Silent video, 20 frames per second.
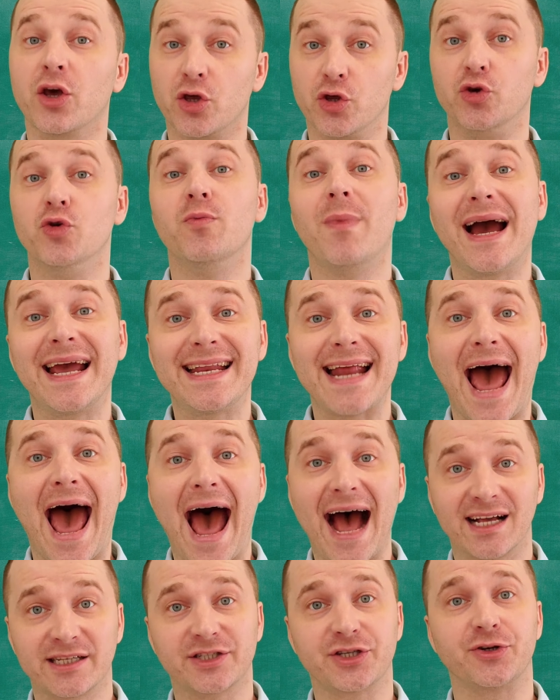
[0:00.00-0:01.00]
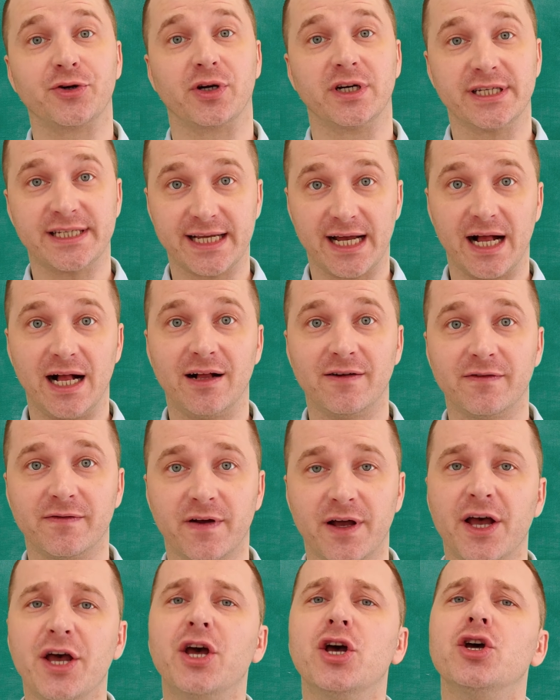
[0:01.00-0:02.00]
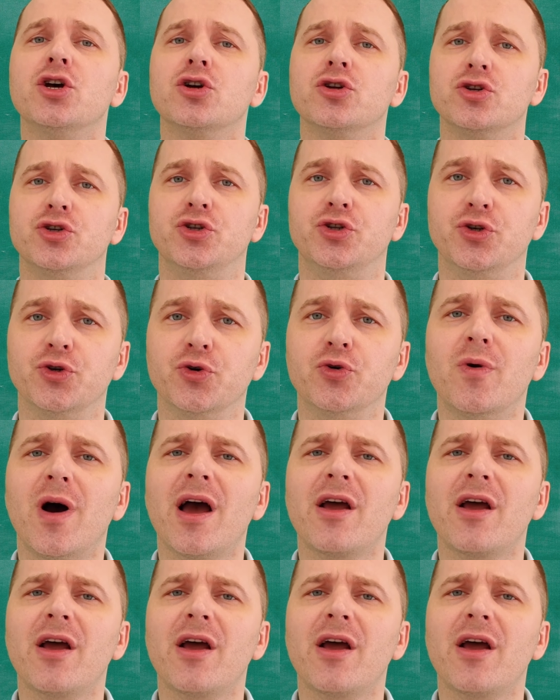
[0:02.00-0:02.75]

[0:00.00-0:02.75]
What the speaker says: You might ask yourself, do